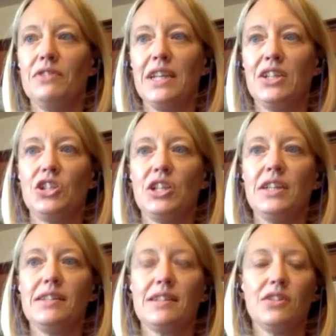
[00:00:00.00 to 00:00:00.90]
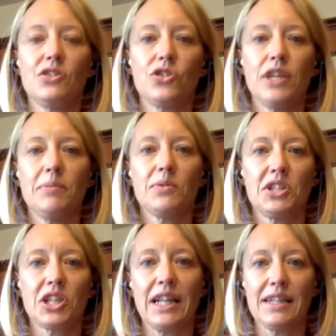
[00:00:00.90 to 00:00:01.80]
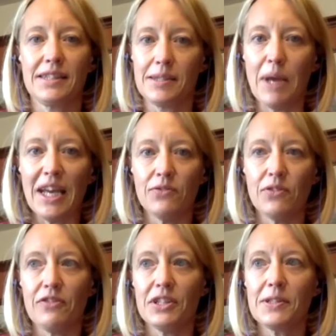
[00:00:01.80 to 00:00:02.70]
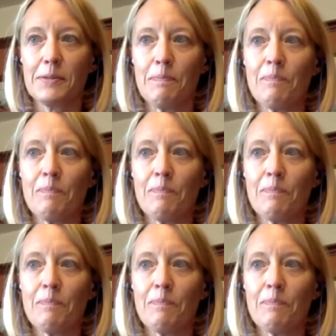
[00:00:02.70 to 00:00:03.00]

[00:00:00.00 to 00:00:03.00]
ditches and streams which are classed as main rivers.